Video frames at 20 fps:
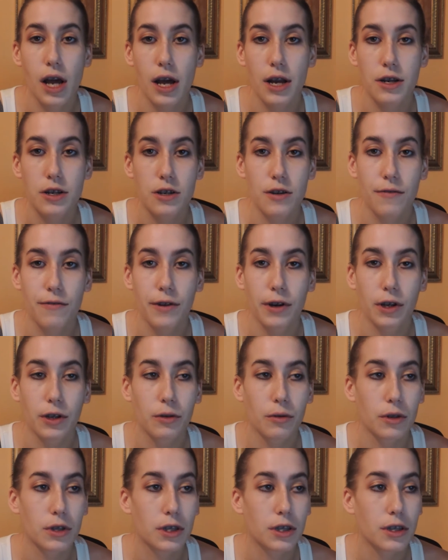ditch
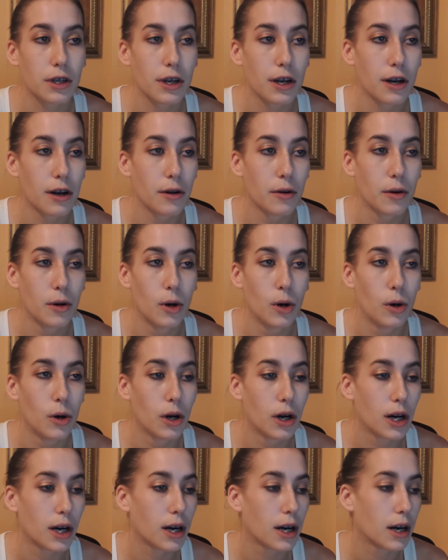filled with snow,
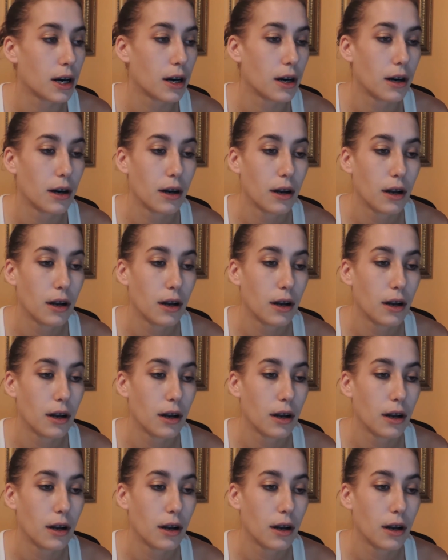or